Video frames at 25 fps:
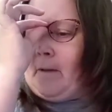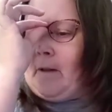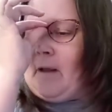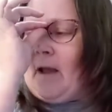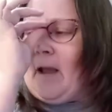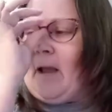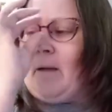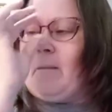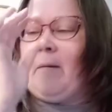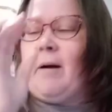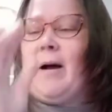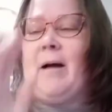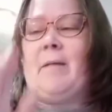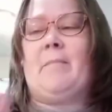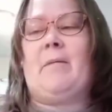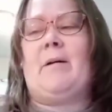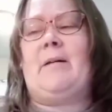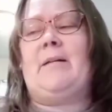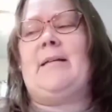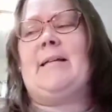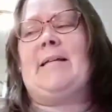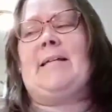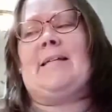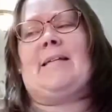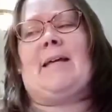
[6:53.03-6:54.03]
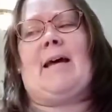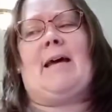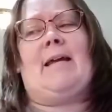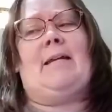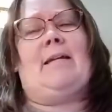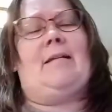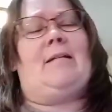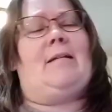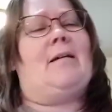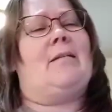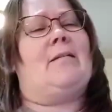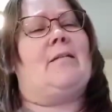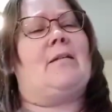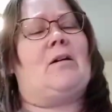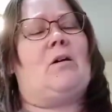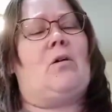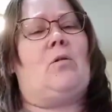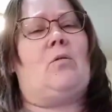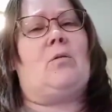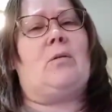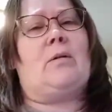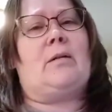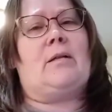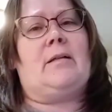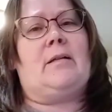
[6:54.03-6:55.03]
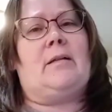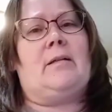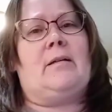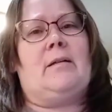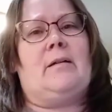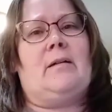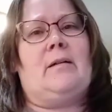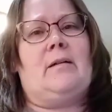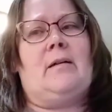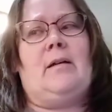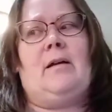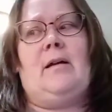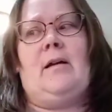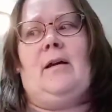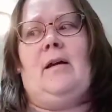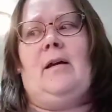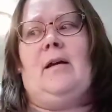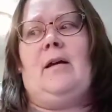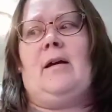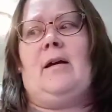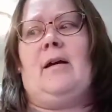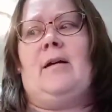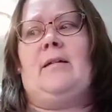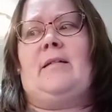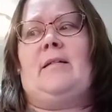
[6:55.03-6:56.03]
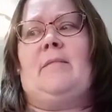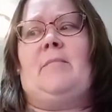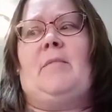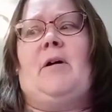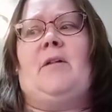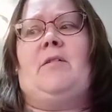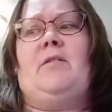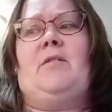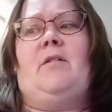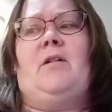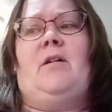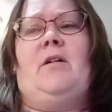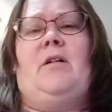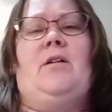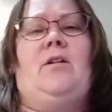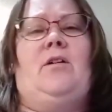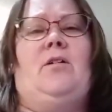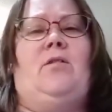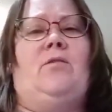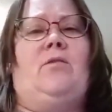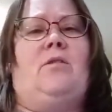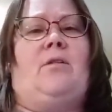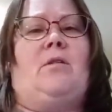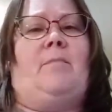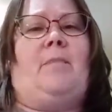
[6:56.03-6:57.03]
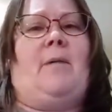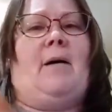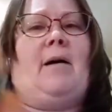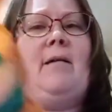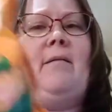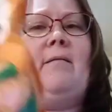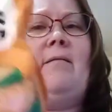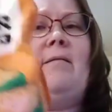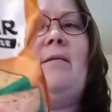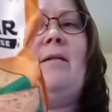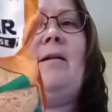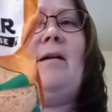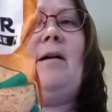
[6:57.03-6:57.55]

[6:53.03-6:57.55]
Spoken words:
I'm undecided on the corn, because I'm also going to use about